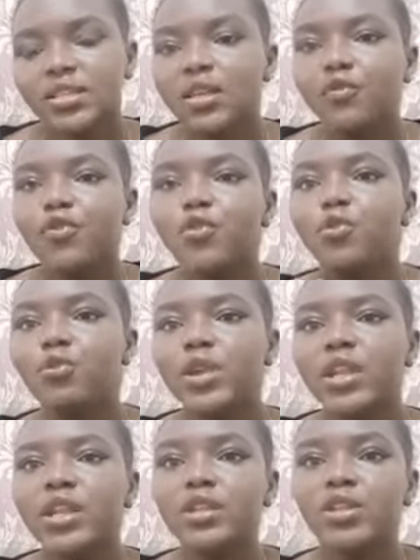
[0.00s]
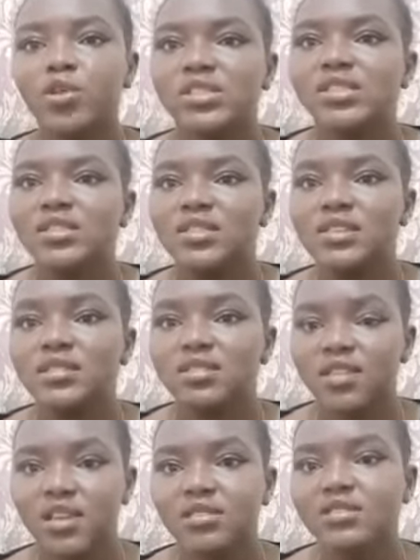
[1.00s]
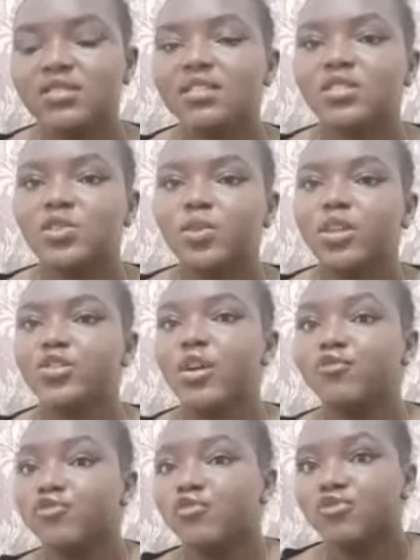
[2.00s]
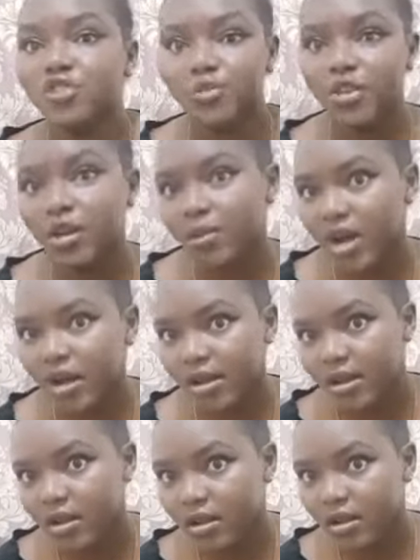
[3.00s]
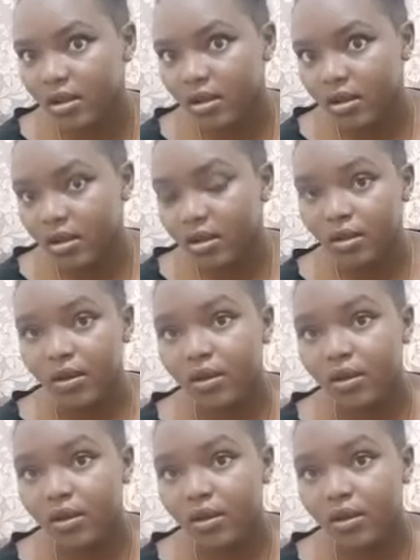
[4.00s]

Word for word: If you really notice these things, that's when you have to do something about it.